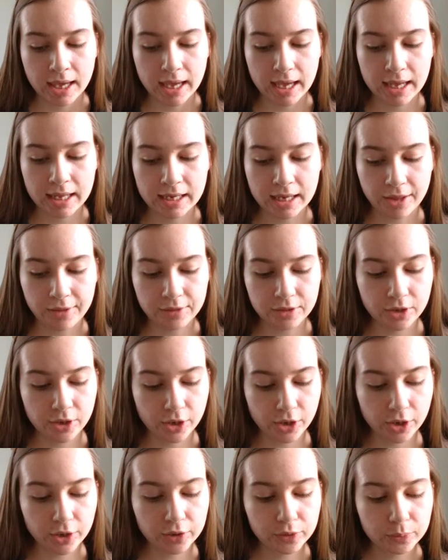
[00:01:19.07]
And now the
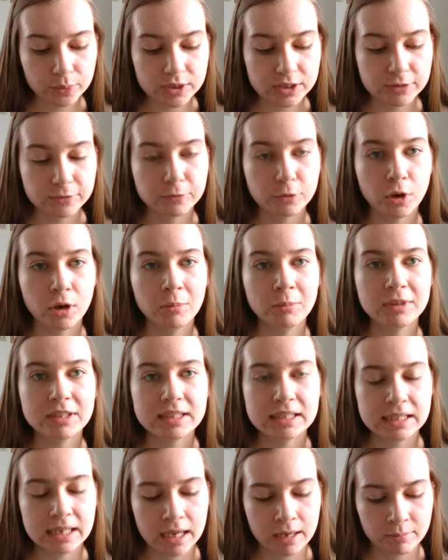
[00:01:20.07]
earth was
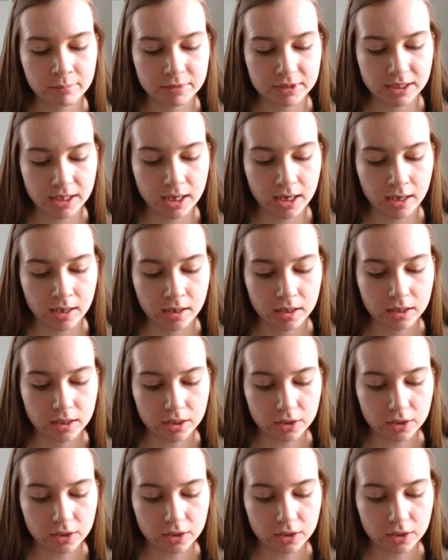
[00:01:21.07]
formless and empty.